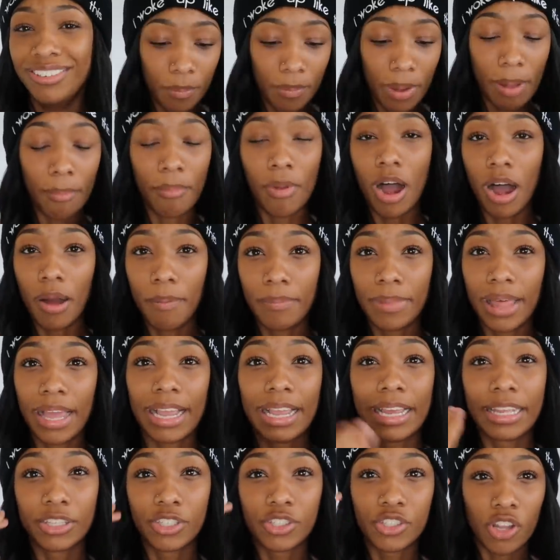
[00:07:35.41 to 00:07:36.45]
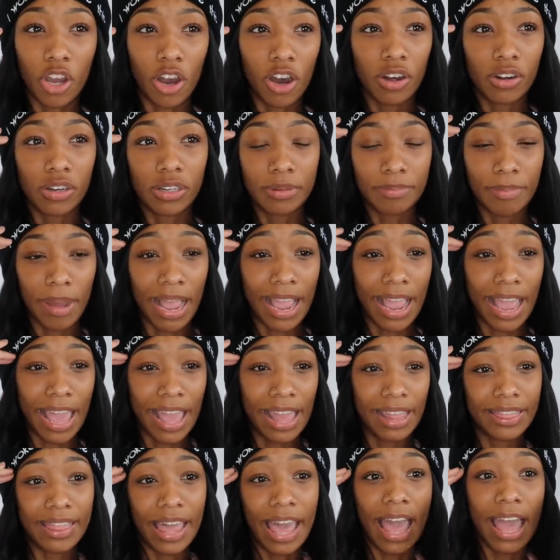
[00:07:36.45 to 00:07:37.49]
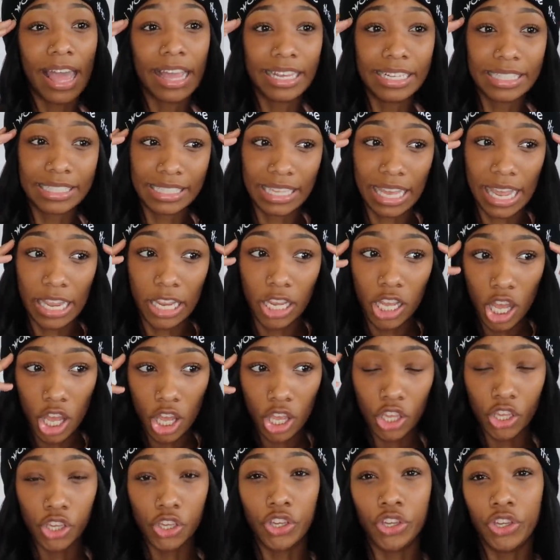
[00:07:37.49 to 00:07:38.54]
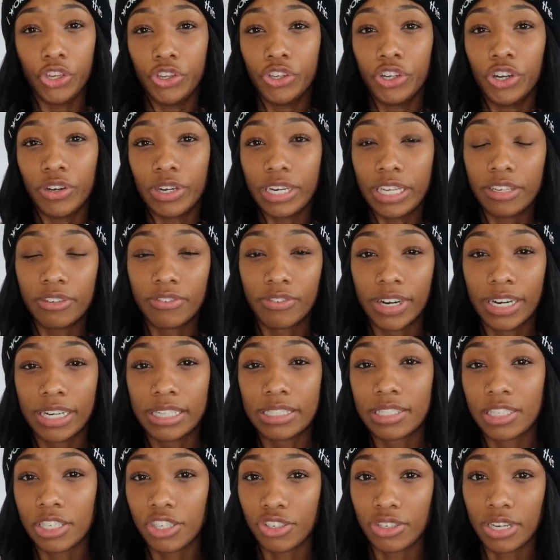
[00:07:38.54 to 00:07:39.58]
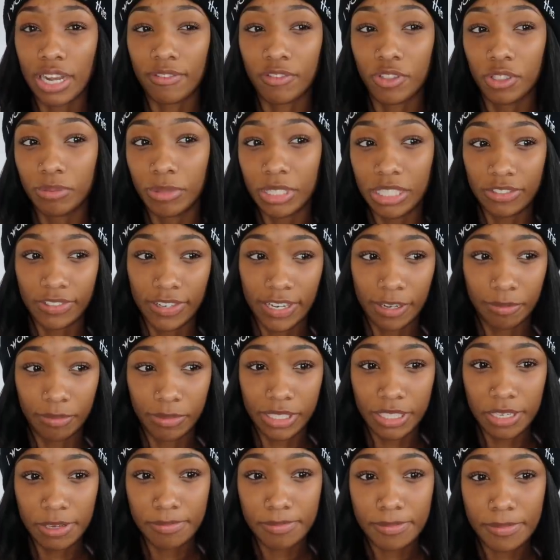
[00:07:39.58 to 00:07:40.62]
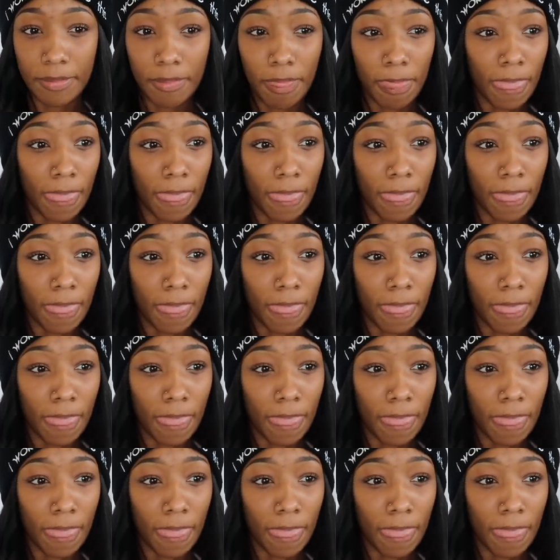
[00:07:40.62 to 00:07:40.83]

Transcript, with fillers: My mom like installed in my head that it's like, you don't need friends because you have too much family.